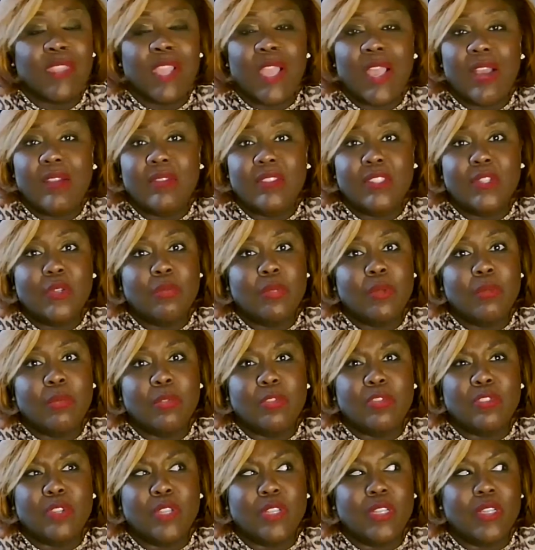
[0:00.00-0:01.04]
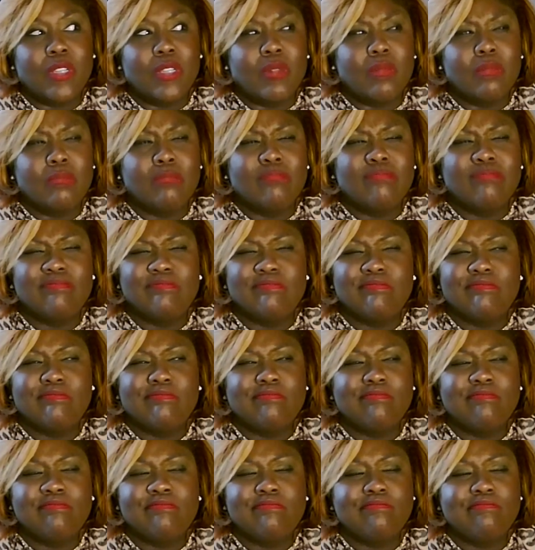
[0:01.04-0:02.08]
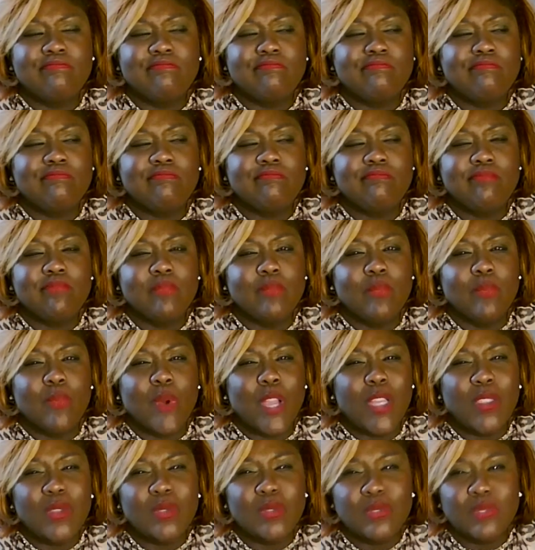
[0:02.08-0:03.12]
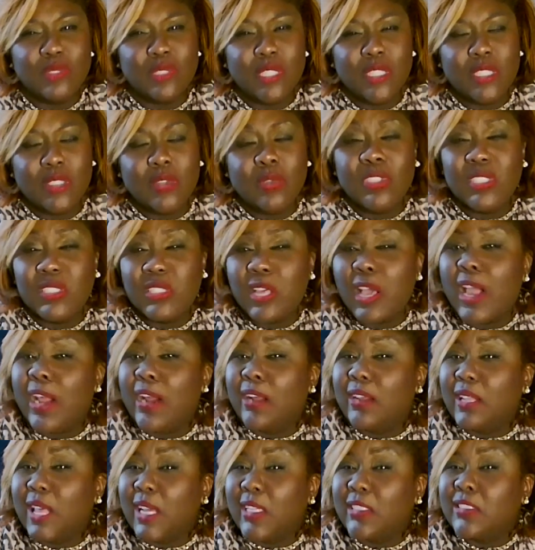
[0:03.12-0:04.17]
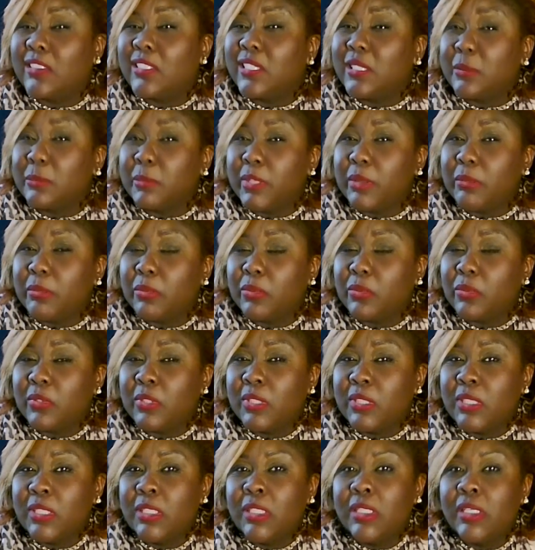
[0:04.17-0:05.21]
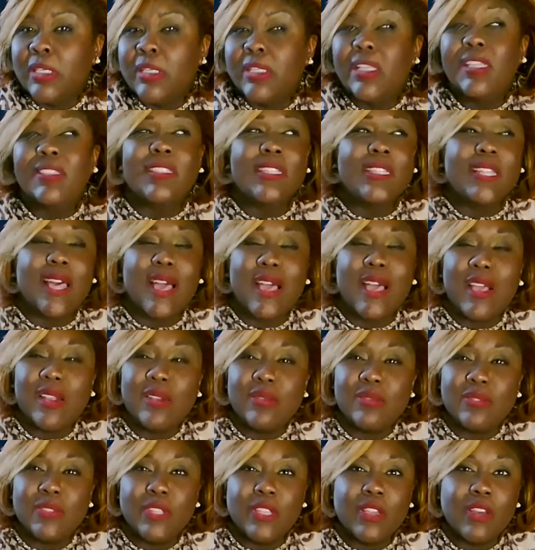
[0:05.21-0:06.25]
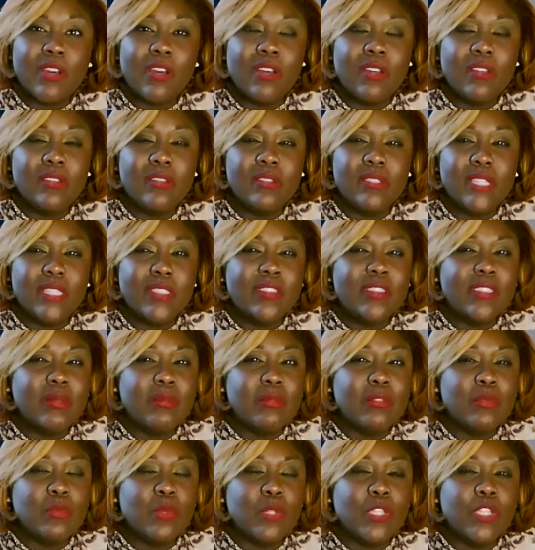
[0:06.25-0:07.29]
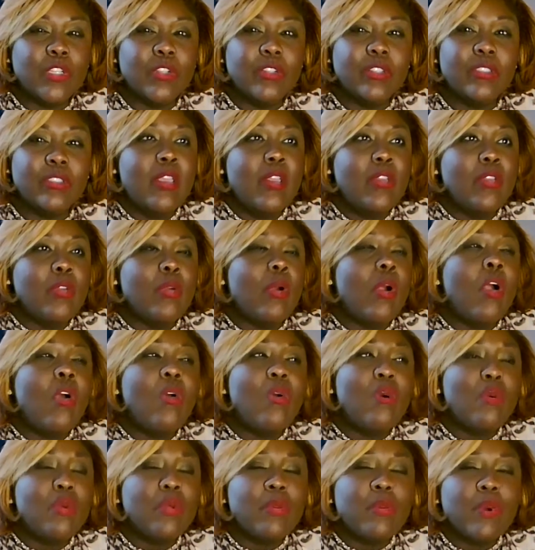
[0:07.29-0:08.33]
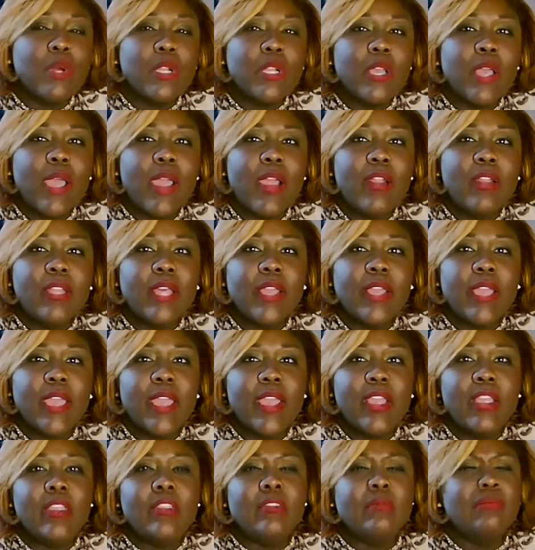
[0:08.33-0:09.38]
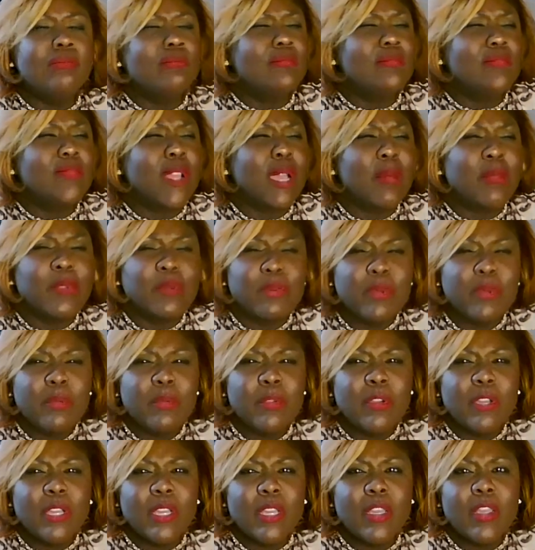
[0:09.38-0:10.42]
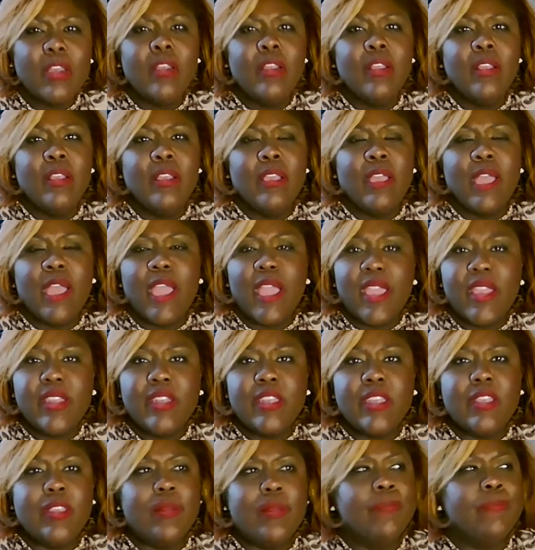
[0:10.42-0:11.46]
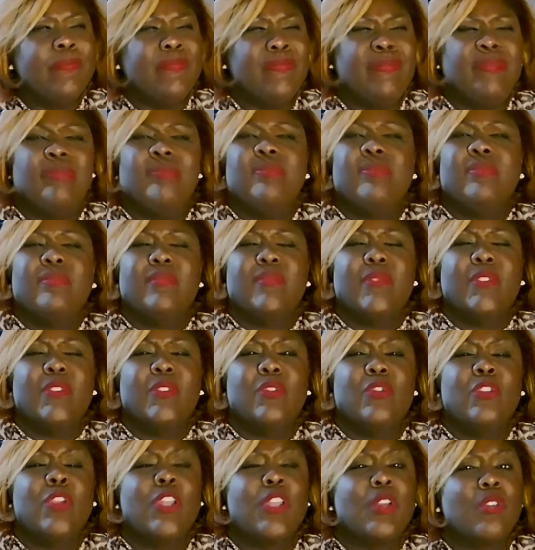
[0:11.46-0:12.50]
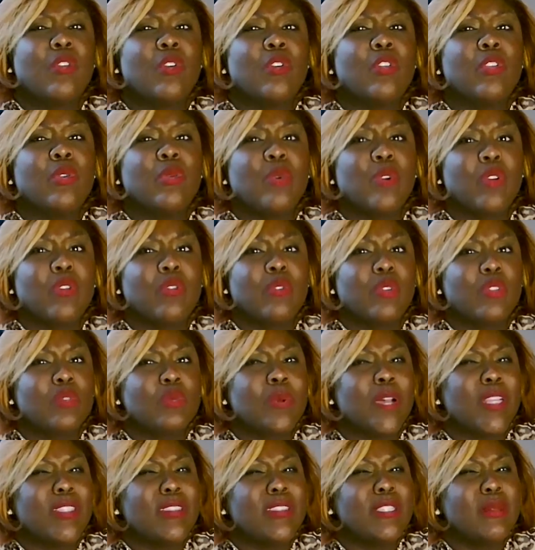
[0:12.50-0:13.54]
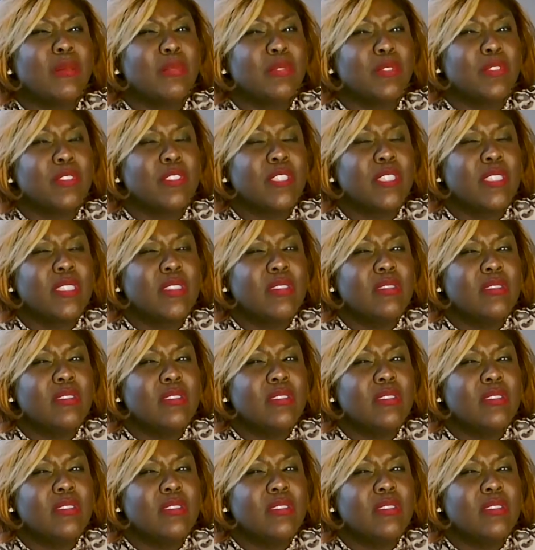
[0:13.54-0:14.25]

I've told people straight up, why are you saying you need to hire like 10 people? That's a lot for y'all. That seems weird. Oh, we want to hire like 8. How many people y'all got? 80. You're trying to grow your workforce by 10%?